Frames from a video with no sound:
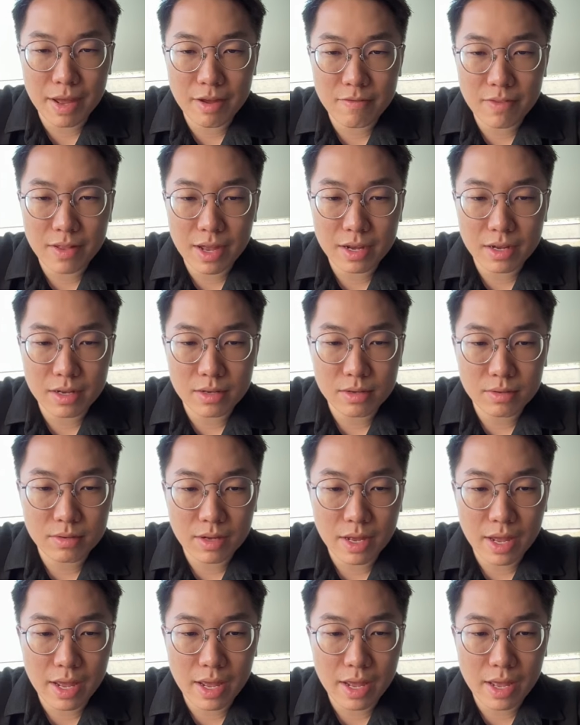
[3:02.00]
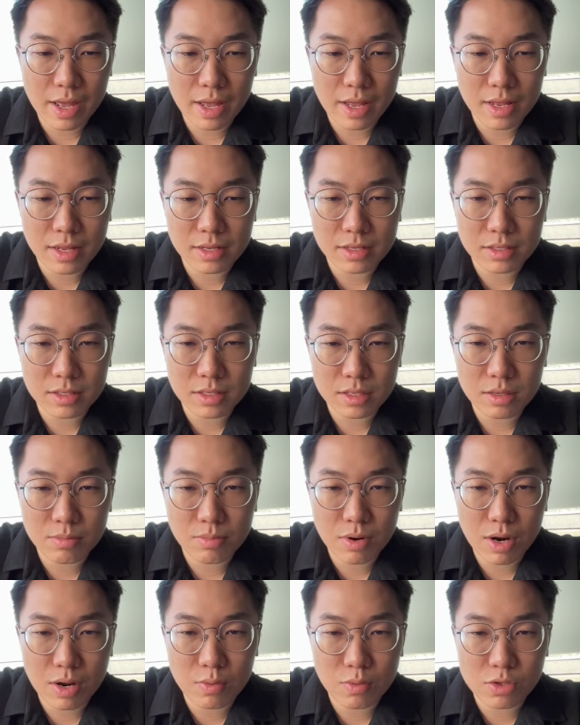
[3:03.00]
a bad flag and
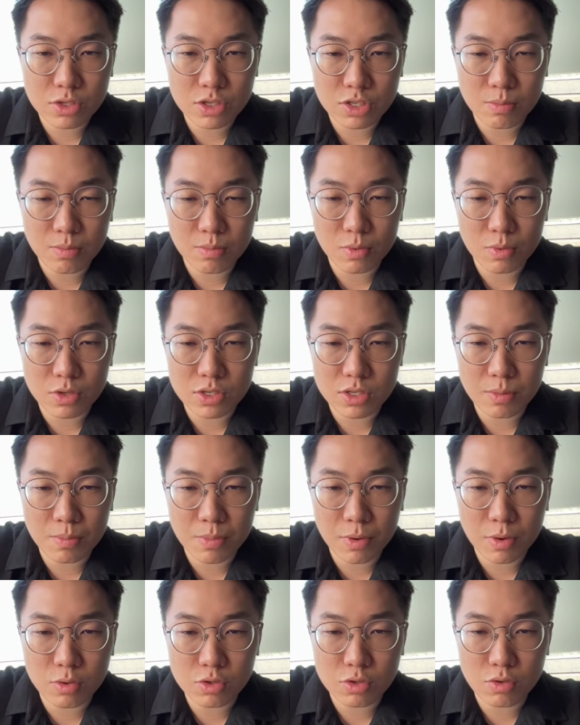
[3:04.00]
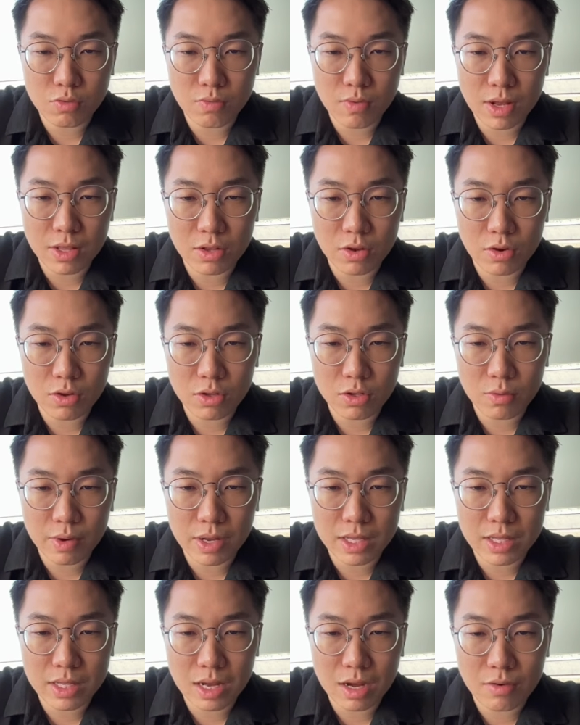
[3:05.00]
price was supposed to run all the
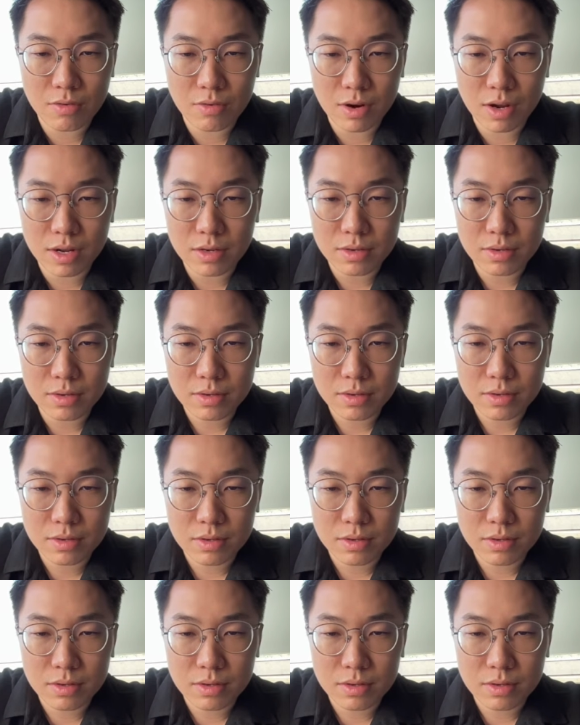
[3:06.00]
way down, right?